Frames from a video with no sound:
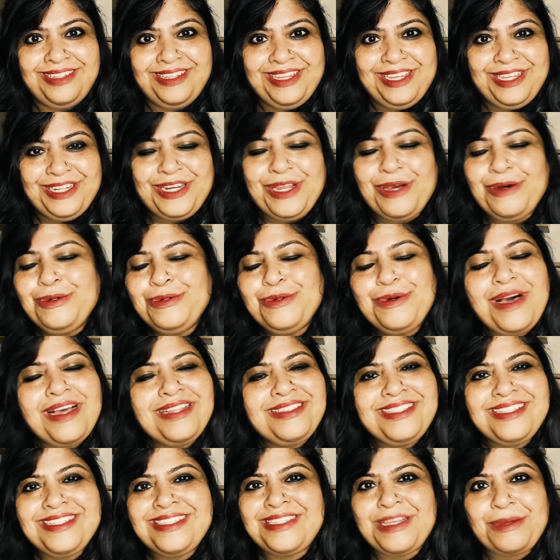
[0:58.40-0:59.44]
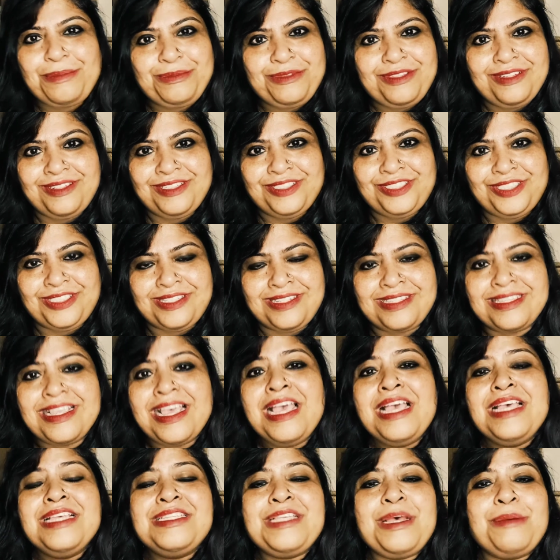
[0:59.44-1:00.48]
Now, who are these Saptarishis?
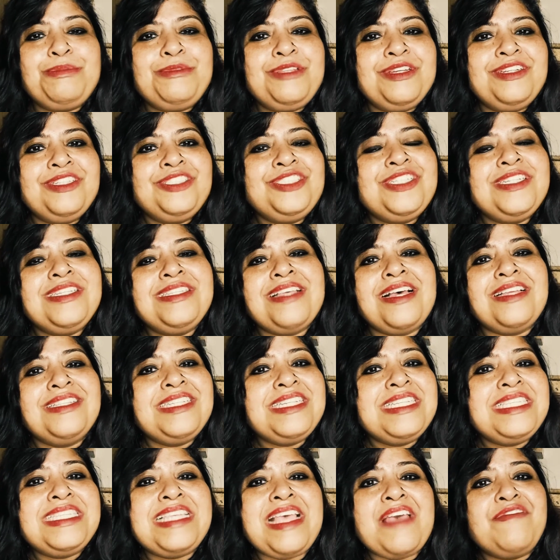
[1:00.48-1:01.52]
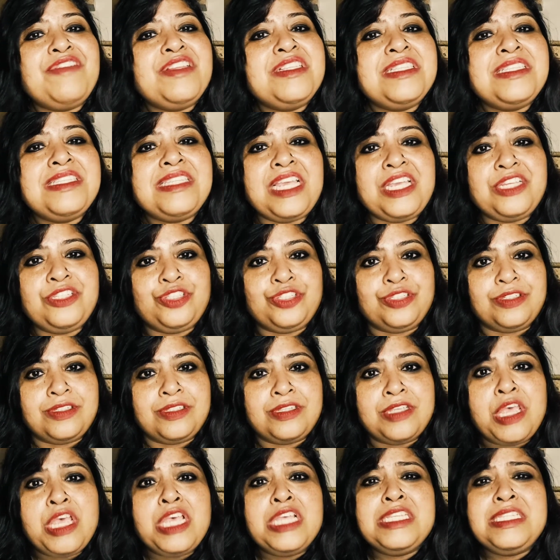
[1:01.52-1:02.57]
Saptarishis are these 7 sages,
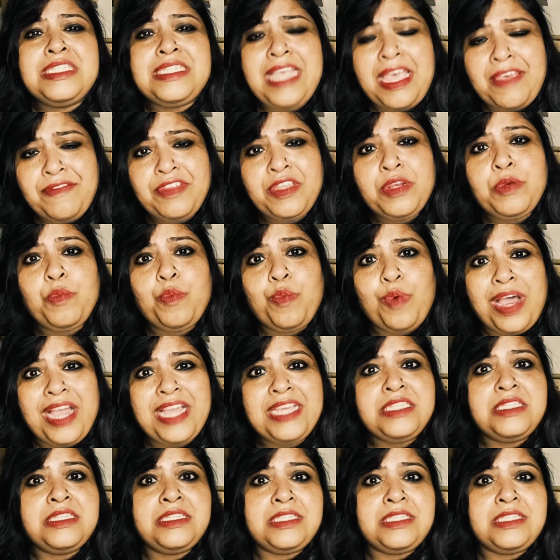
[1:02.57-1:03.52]
7 wise